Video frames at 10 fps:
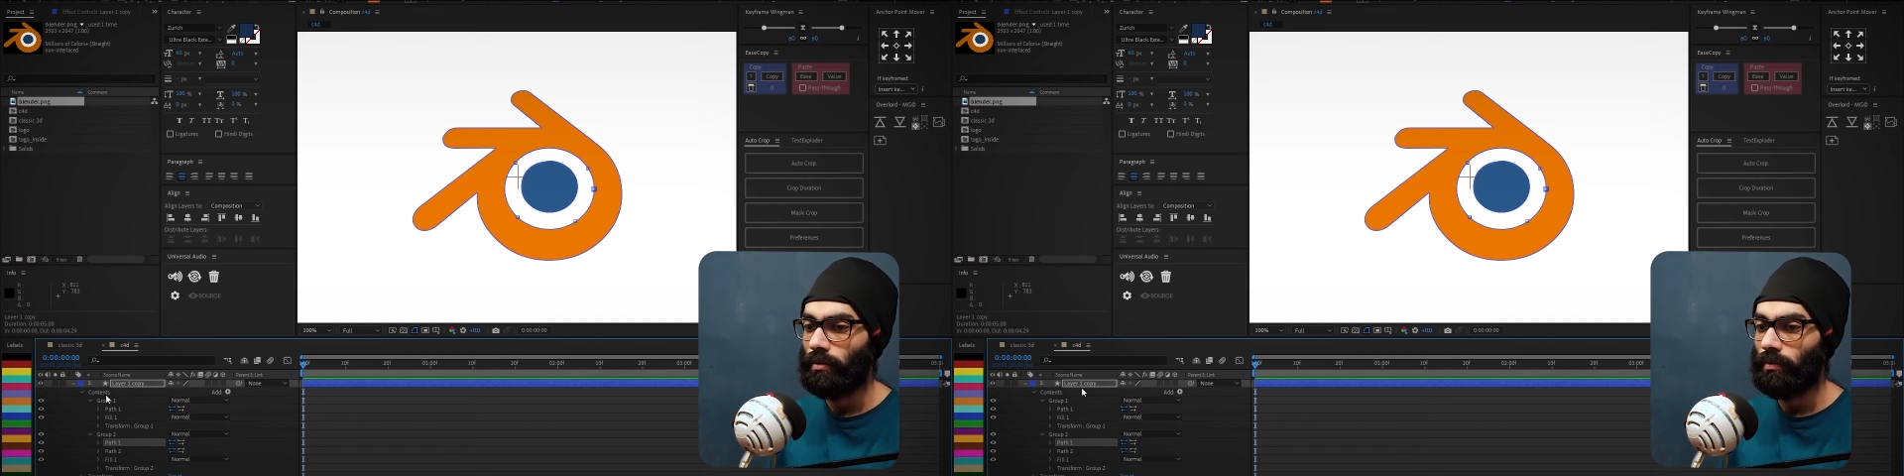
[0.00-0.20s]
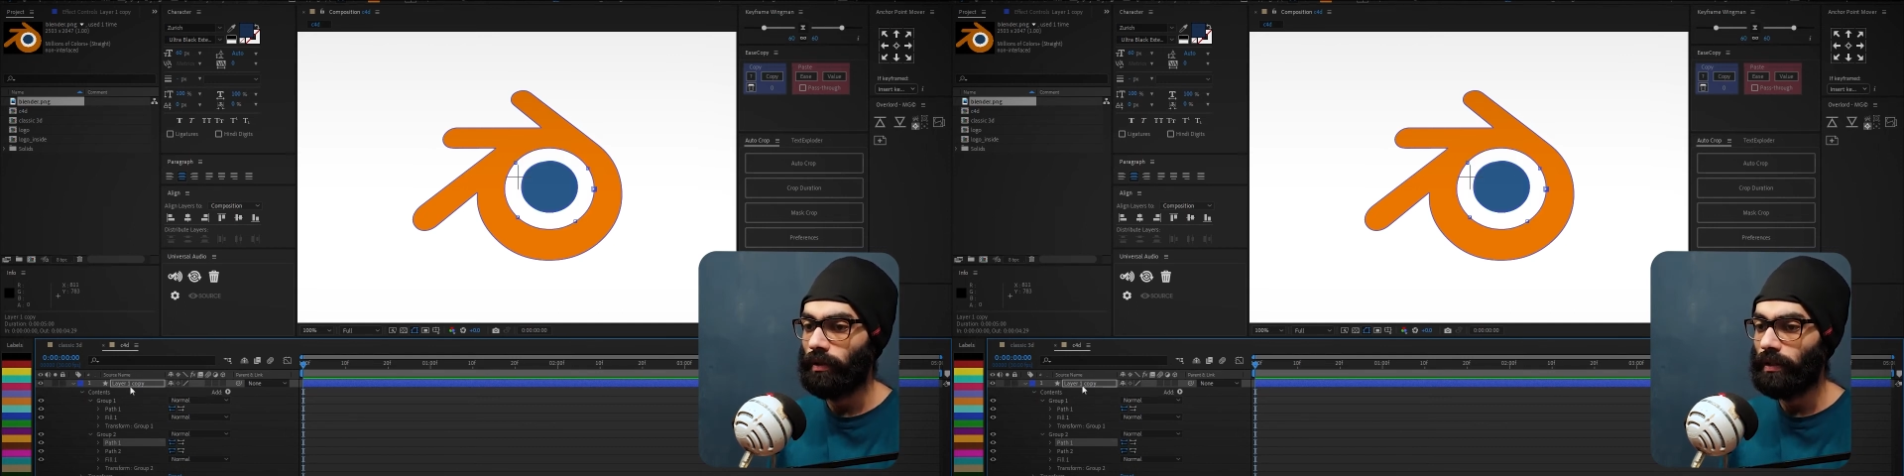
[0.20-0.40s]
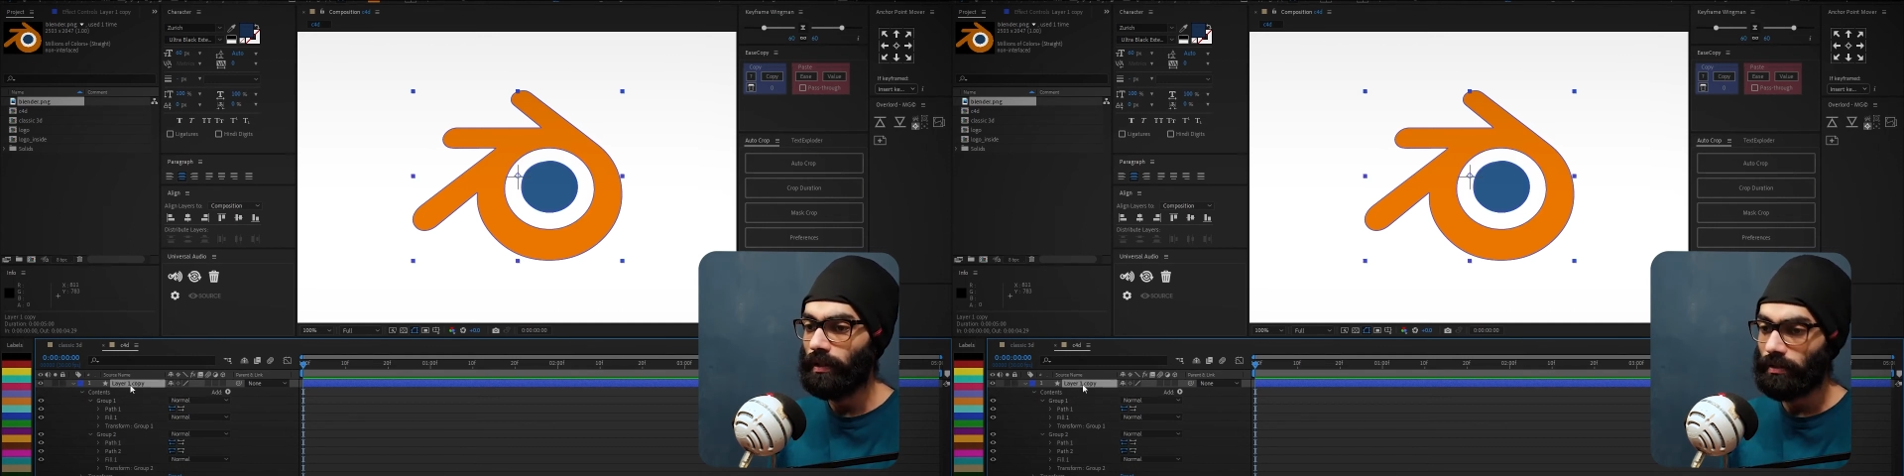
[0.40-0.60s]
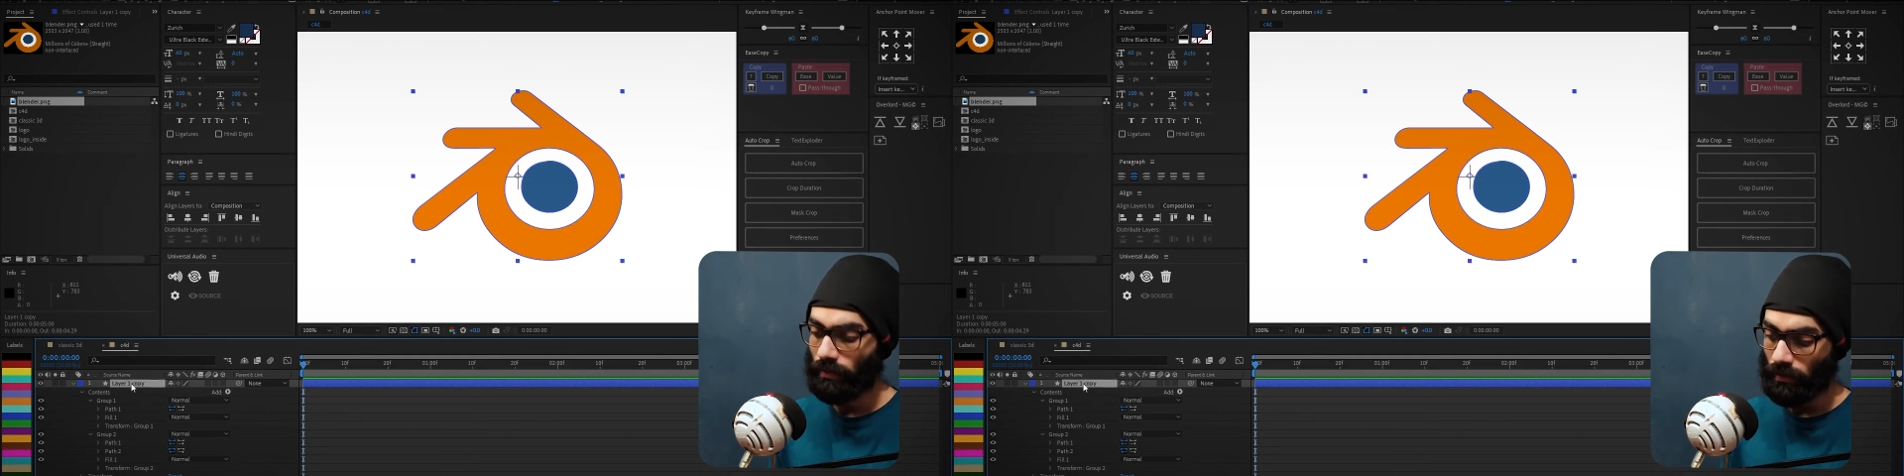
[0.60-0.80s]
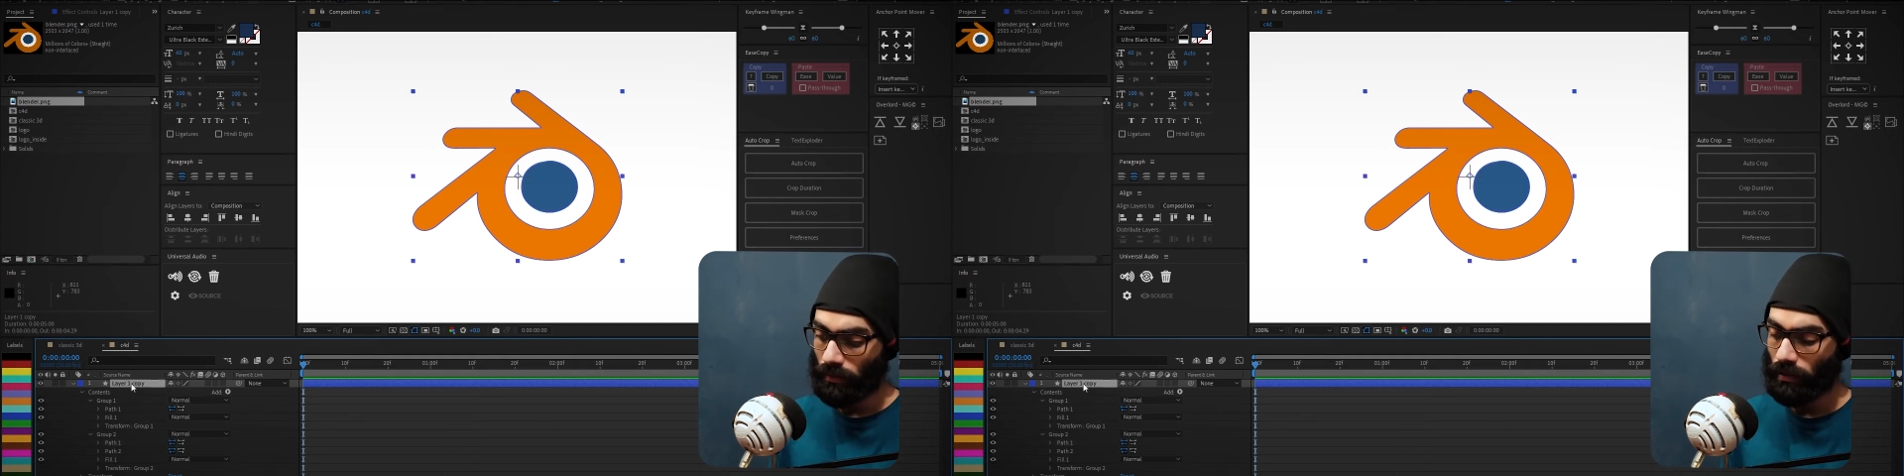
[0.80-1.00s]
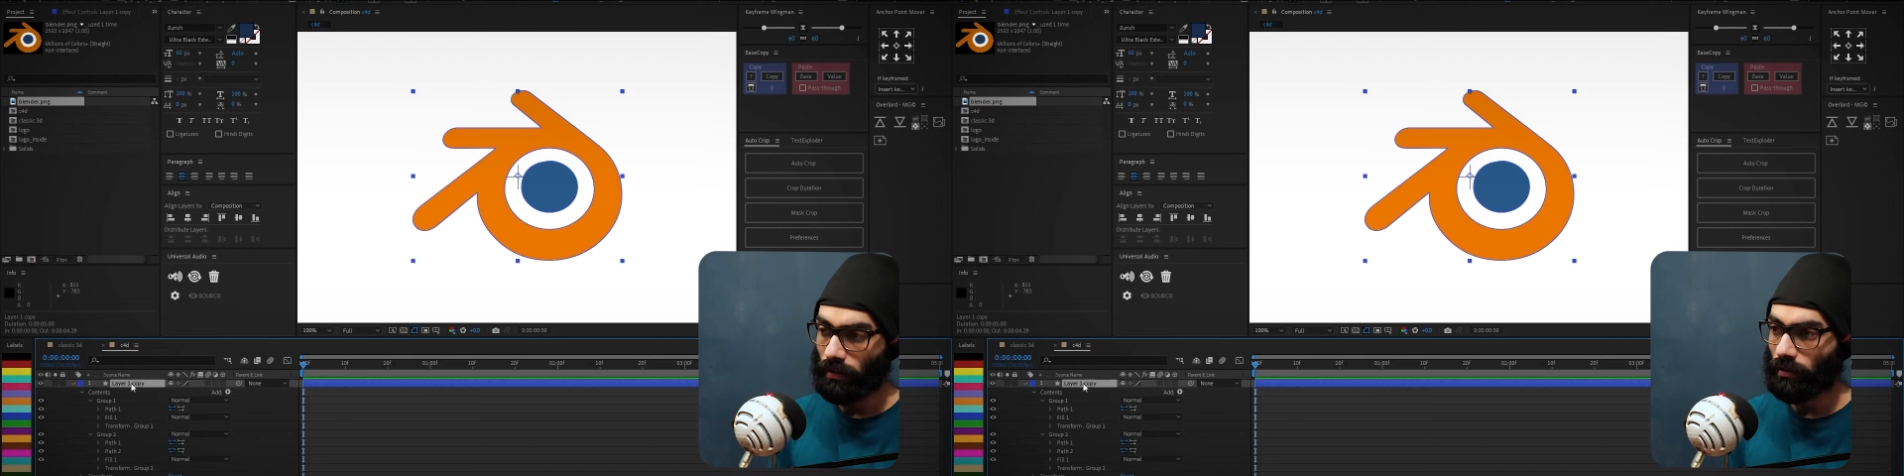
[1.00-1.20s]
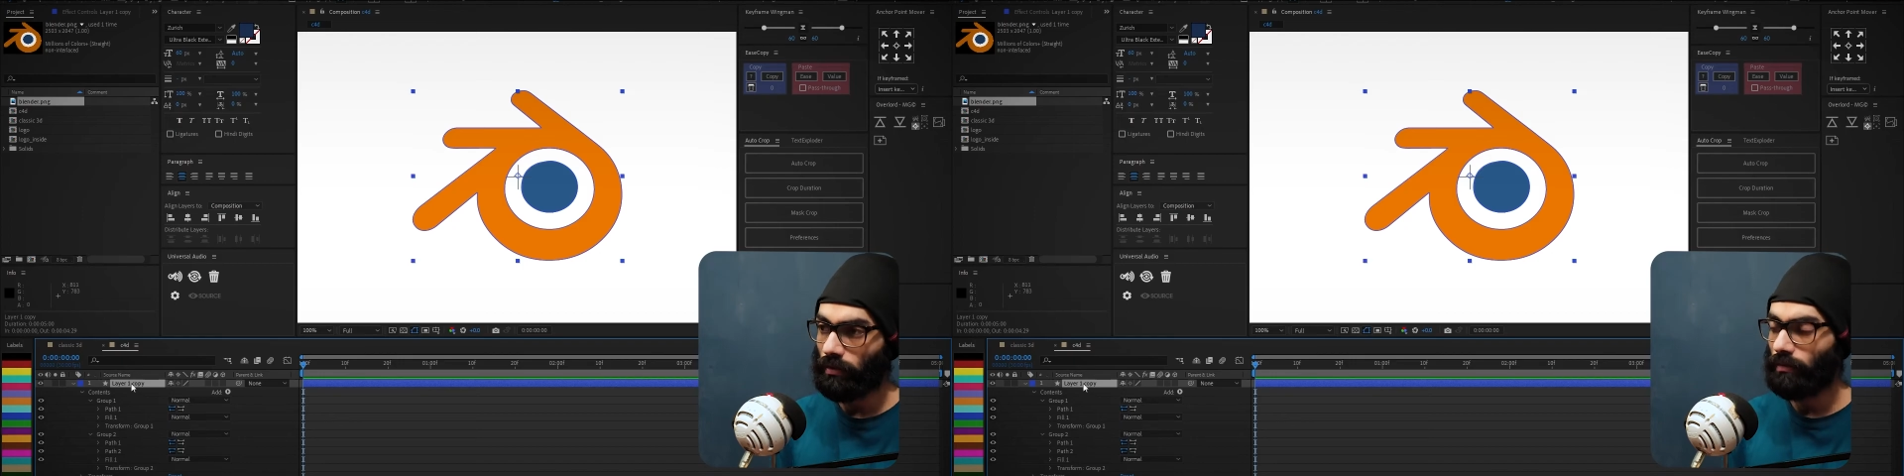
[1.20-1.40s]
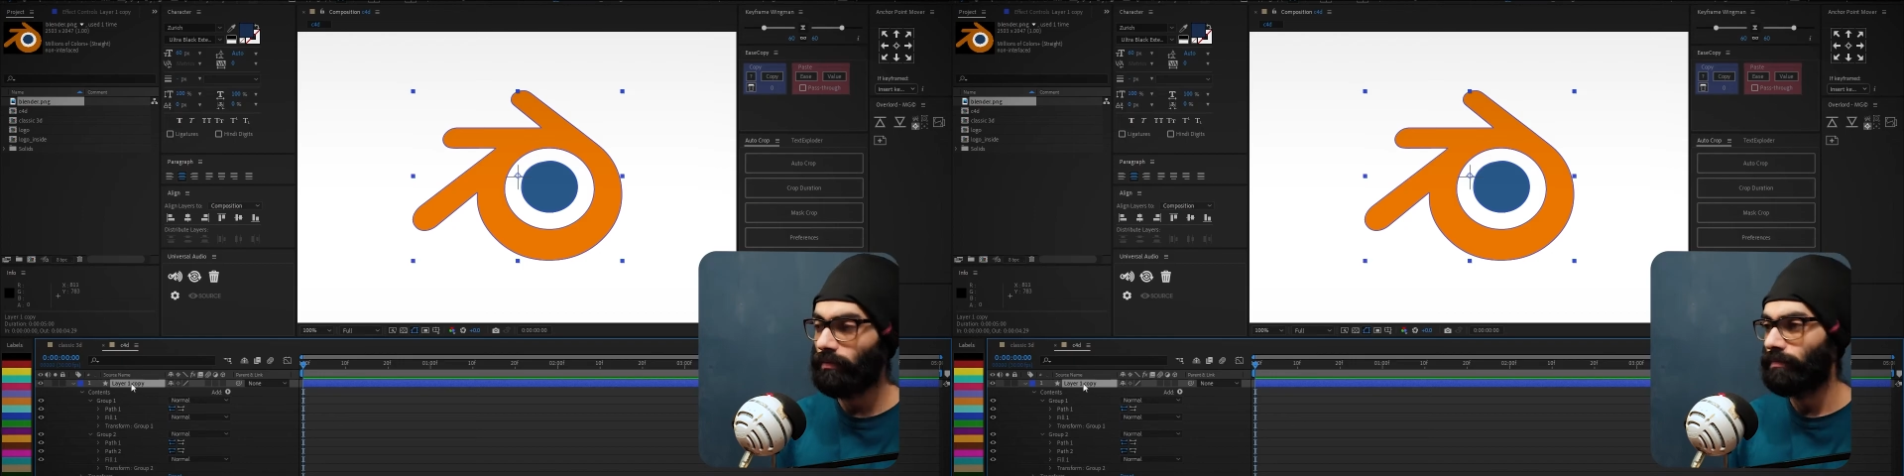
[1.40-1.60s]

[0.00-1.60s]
wait, there is one way I can,